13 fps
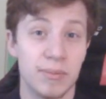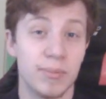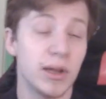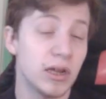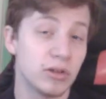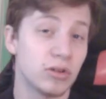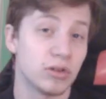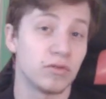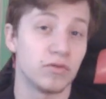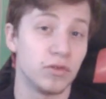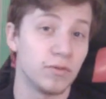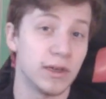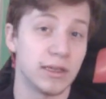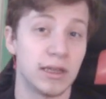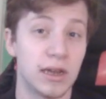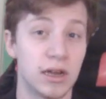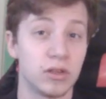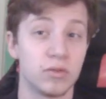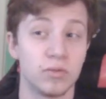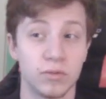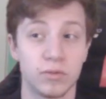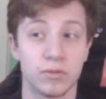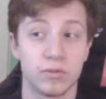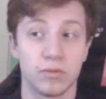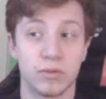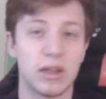But there is also a few things that are new.
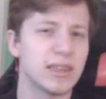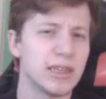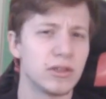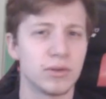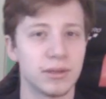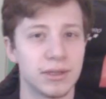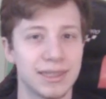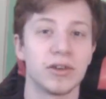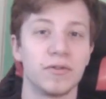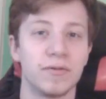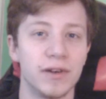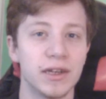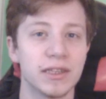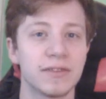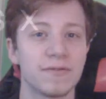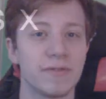Let's get to it. So first